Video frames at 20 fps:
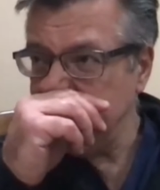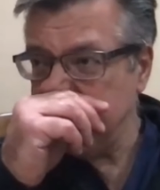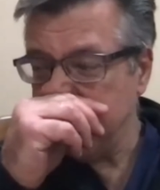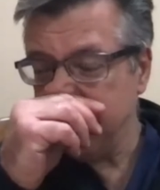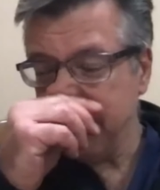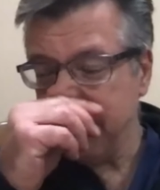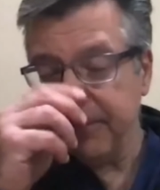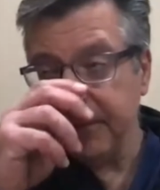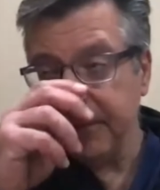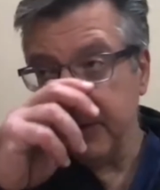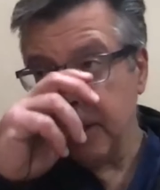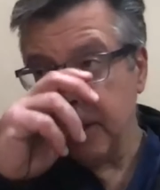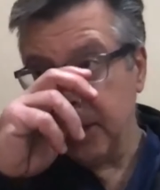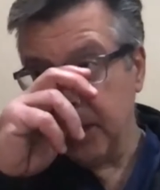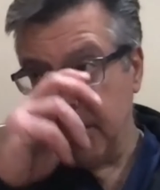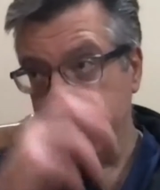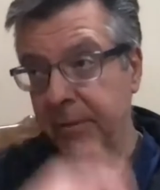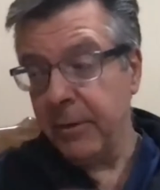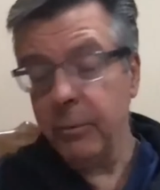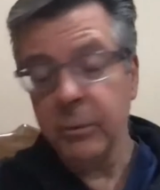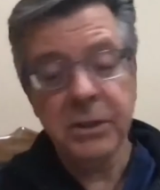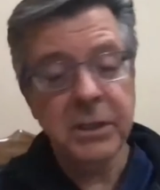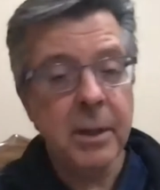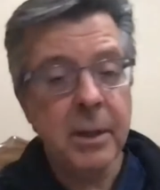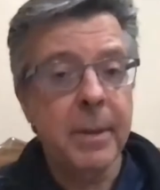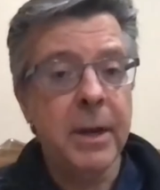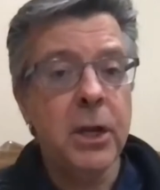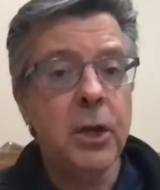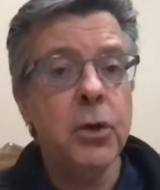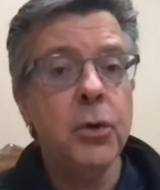that if if it was
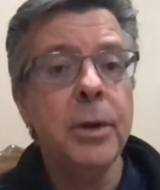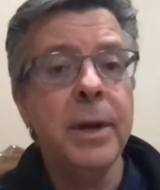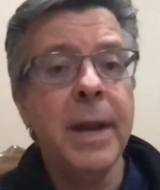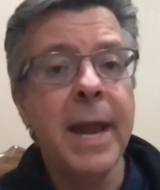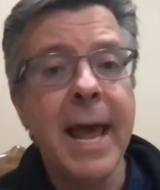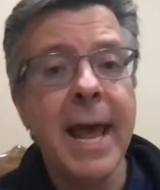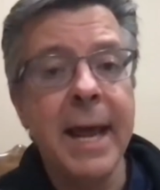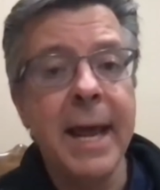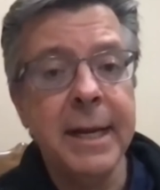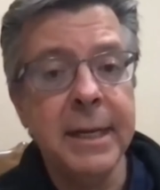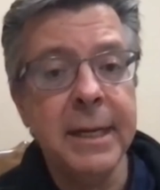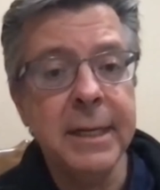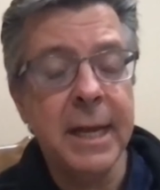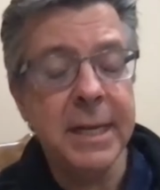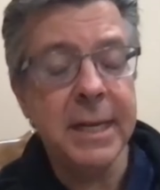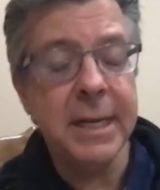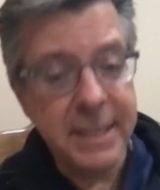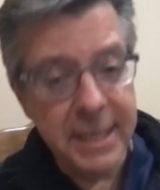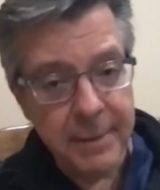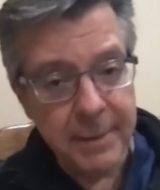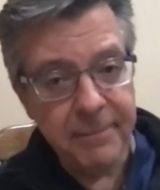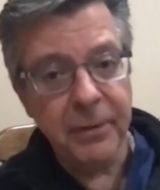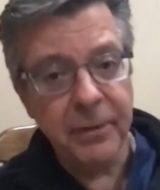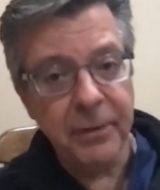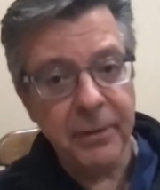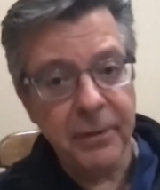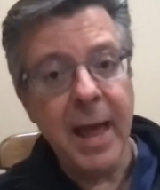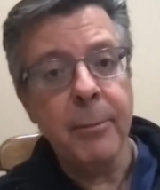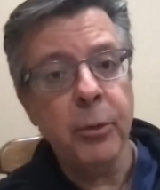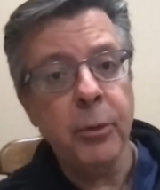somebody who had had a, a DIEP
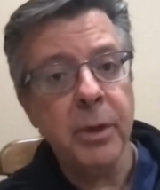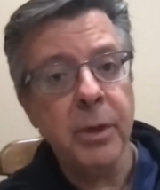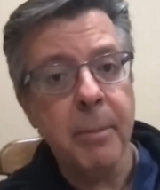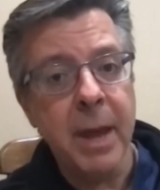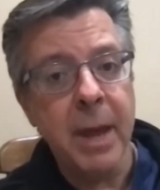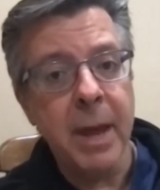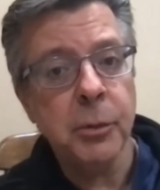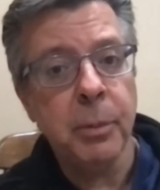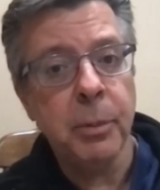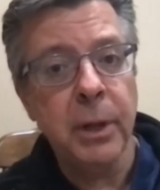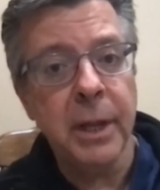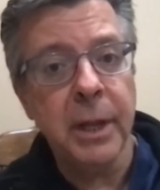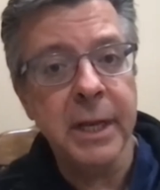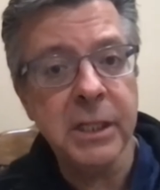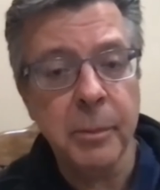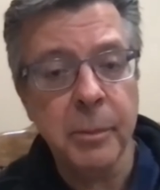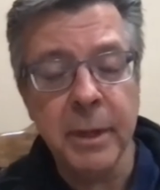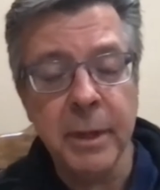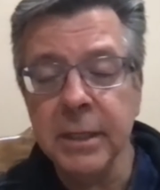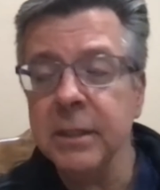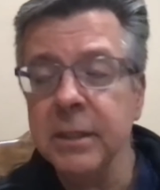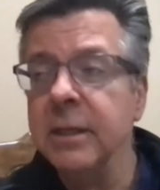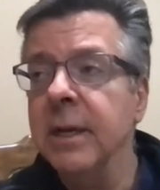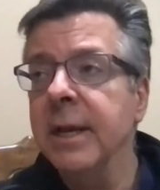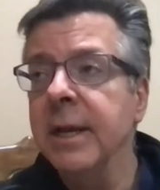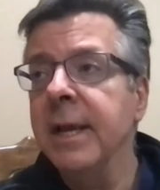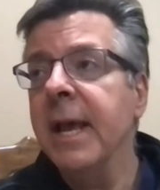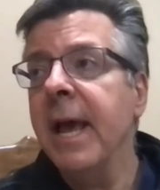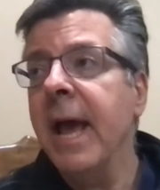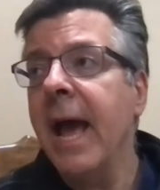flap with mesh placement,
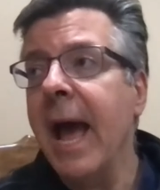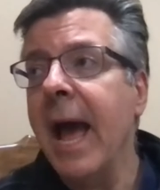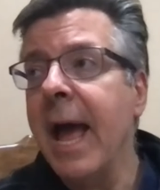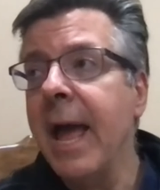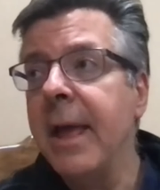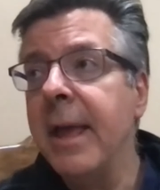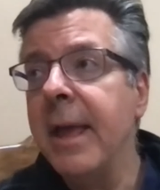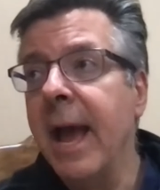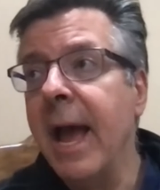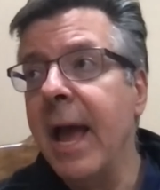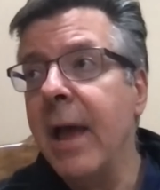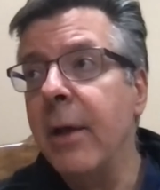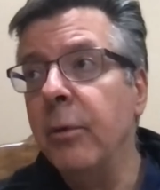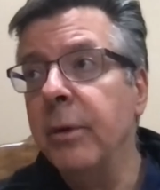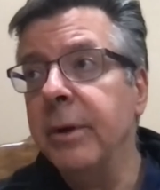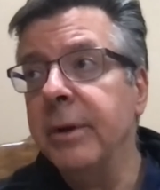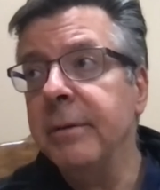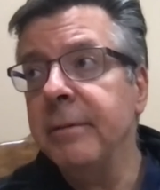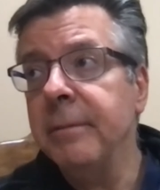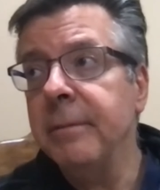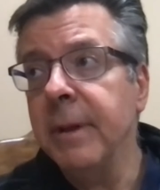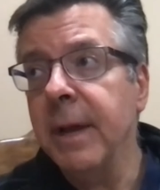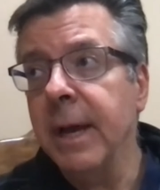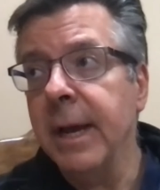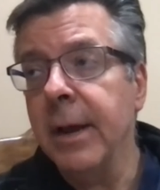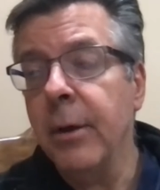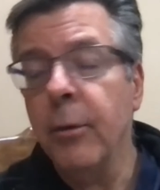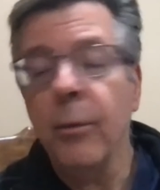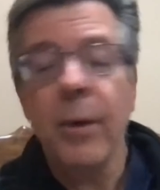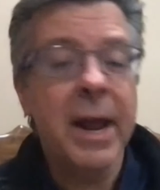I, I would
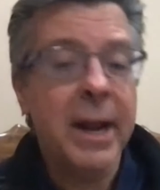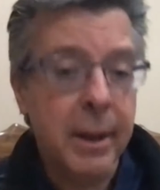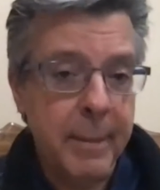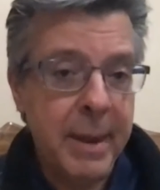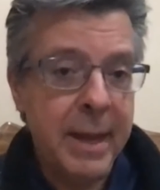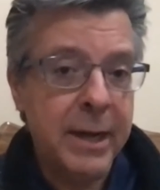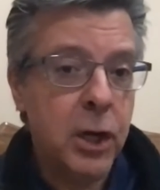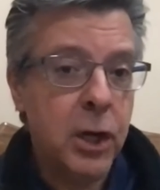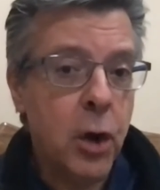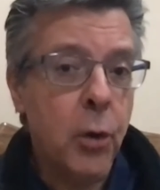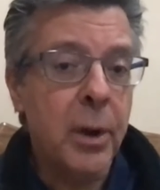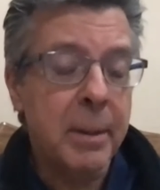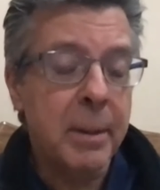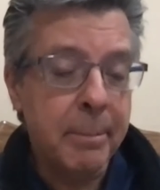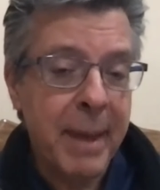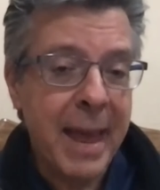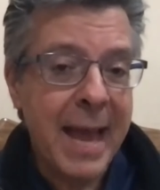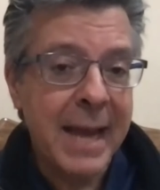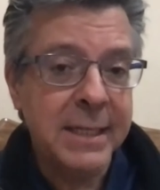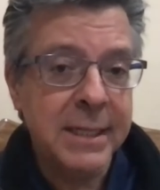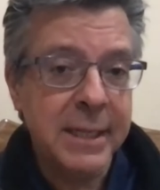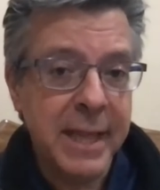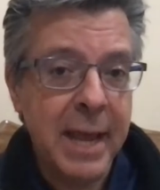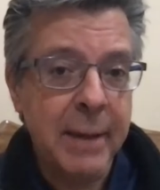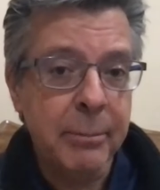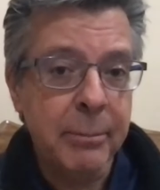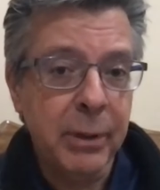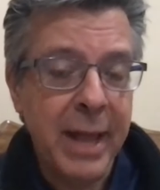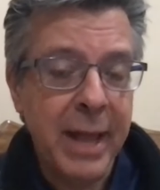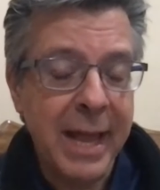uh, recommend going back to
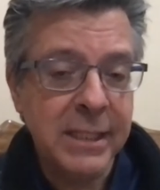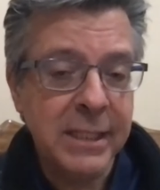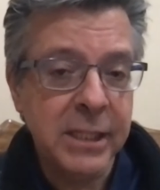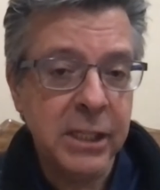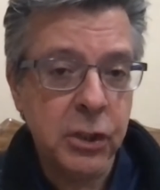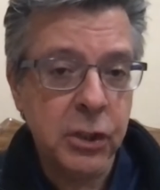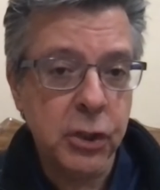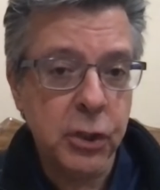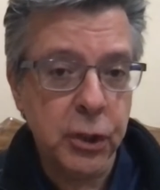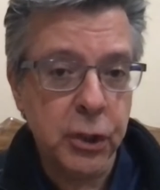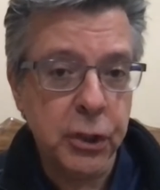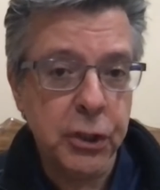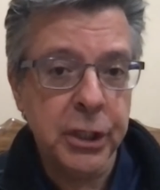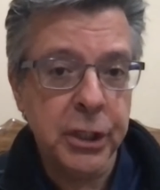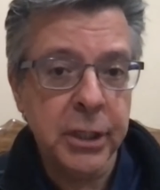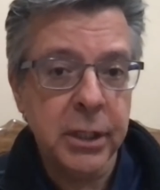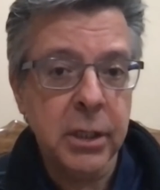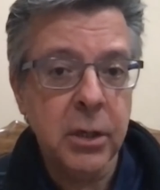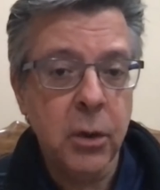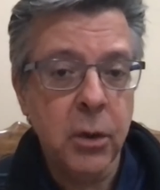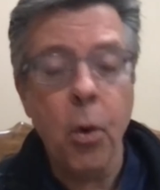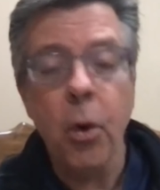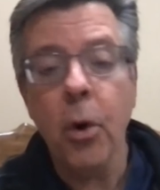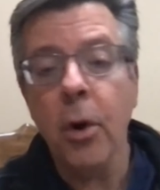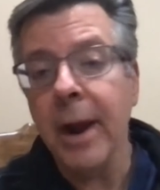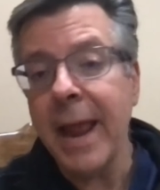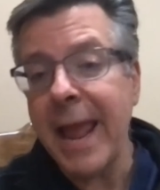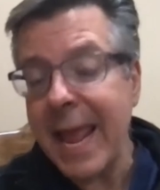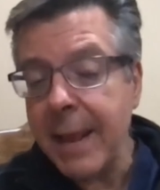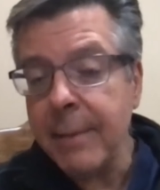that plastic surgeon
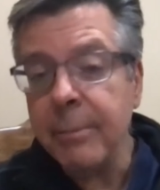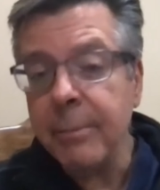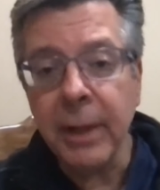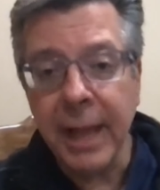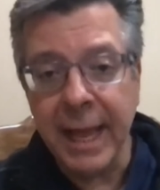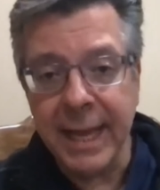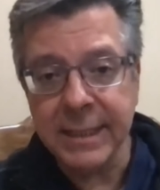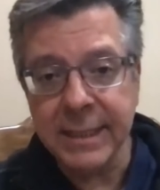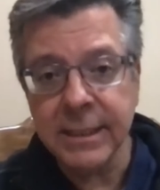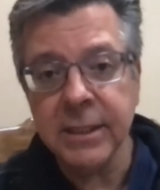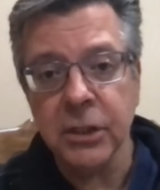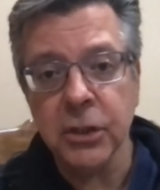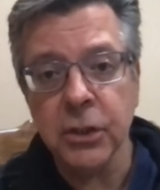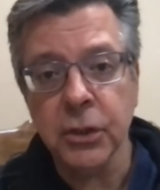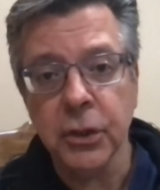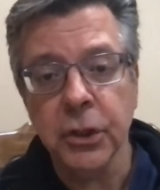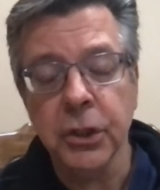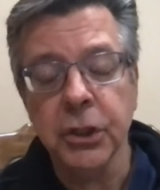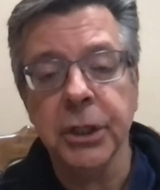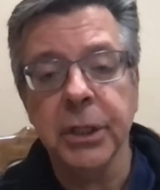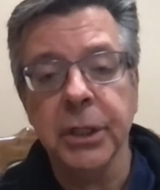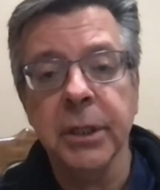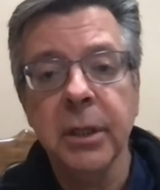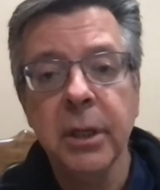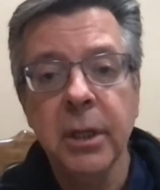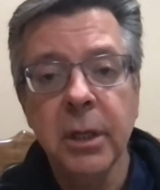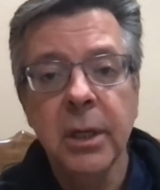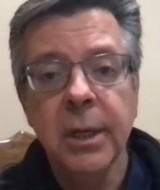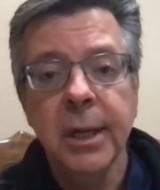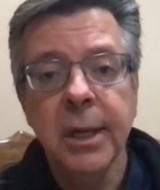or a plastic surgeon
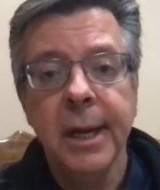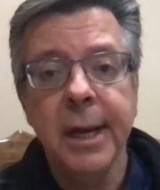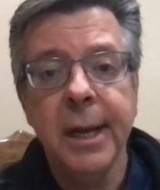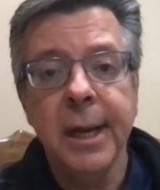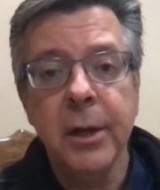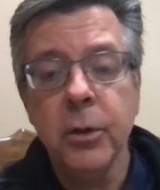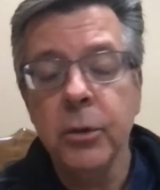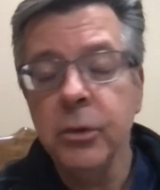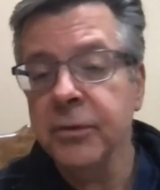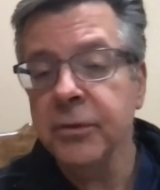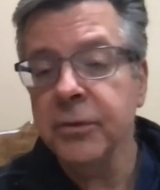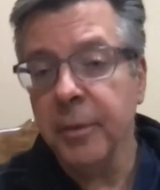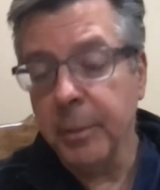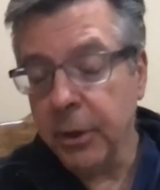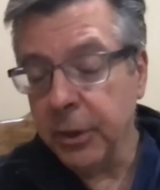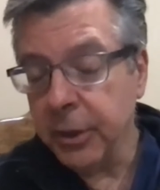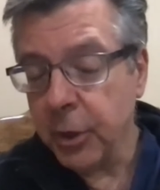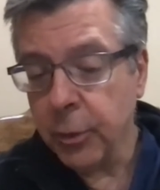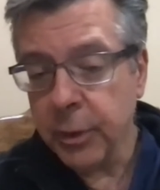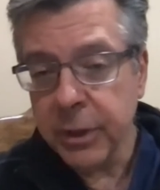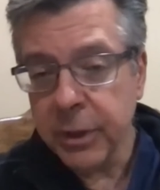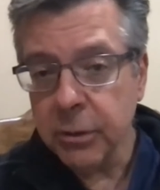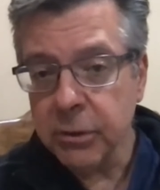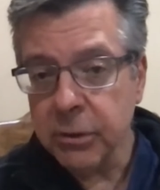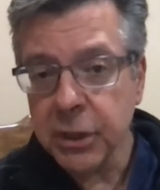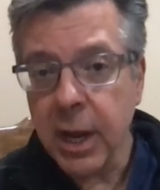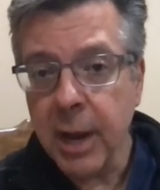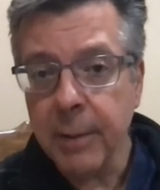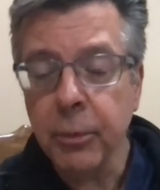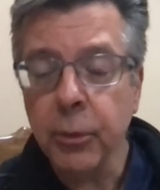uh, who's familiar with
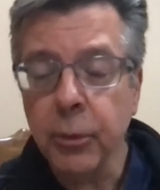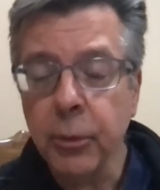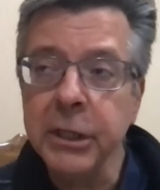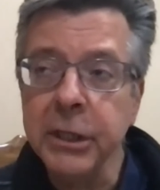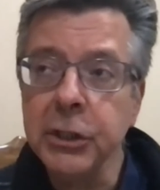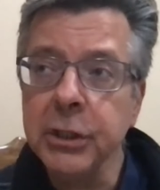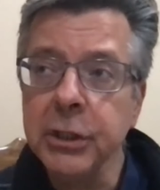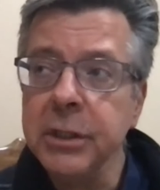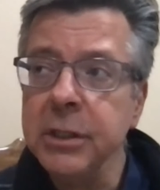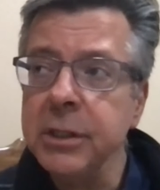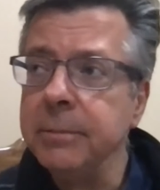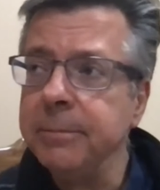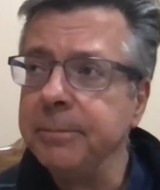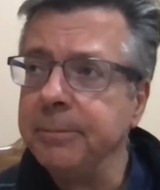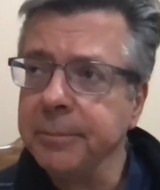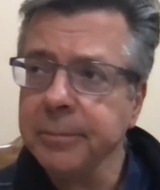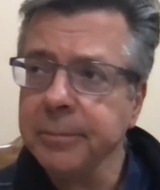those operations.